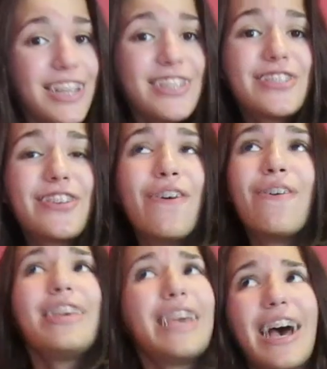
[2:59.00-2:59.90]

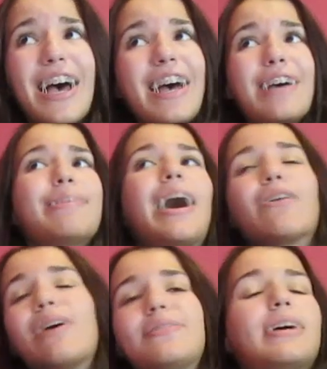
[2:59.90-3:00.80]
so yeah, I
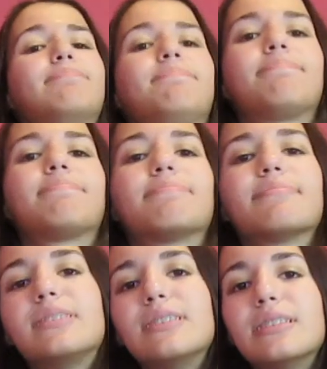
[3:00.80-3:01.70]
don't have time.
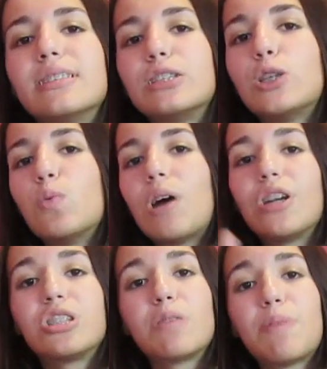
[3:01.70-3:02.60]
So I
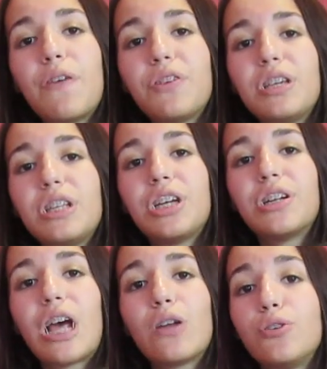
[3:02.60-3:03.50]
just keep everything in here,
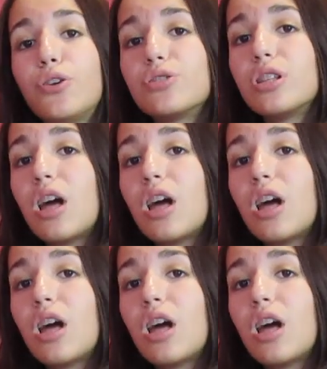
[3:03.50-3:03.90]
and I don't use a